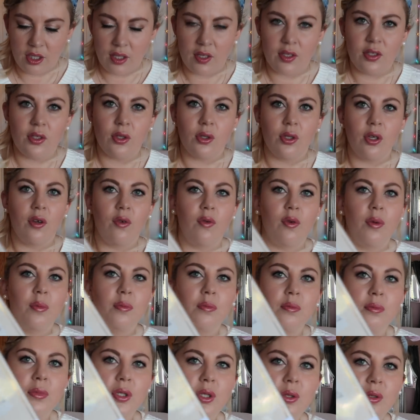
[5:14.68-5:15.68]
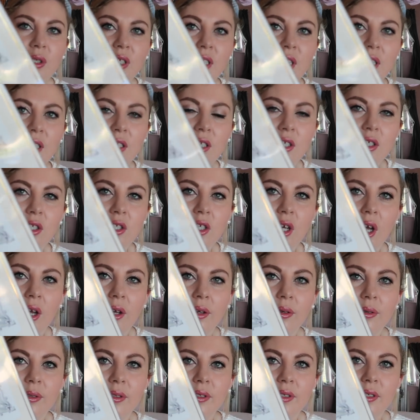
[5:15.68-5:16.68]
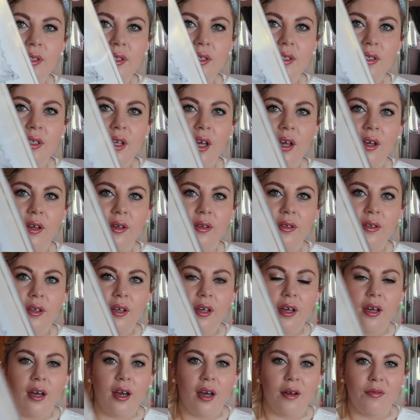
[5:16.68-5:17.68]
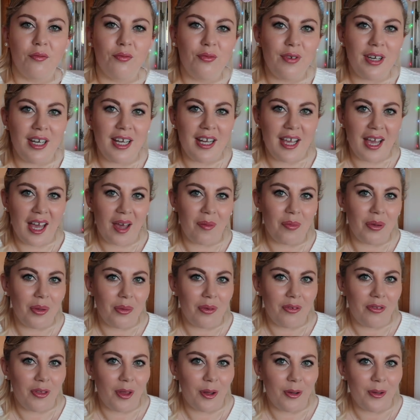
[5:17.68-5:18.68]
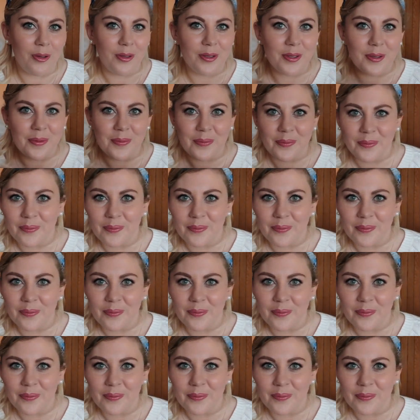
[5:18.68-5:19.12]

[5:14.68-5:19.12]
just sort of muted tones, so I'm really happy with those.